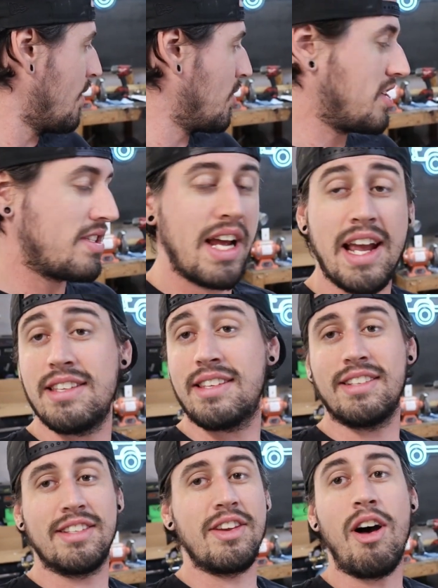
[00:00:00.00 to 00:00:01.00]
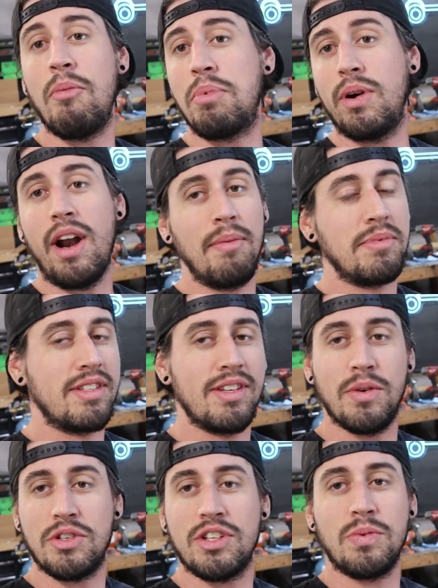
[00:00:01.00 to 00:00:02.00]
which is nice because it's all prepped,
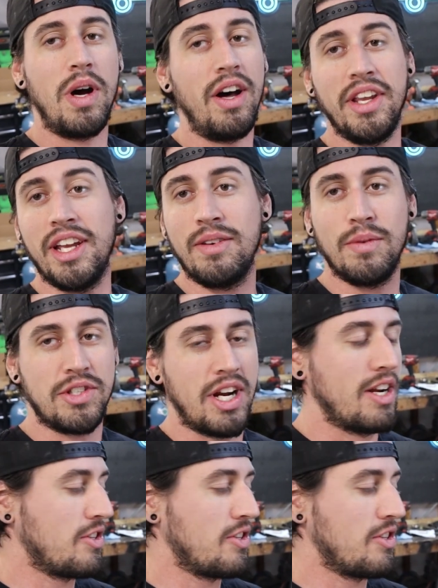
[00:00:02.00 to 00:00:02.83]
so it's just welding, which I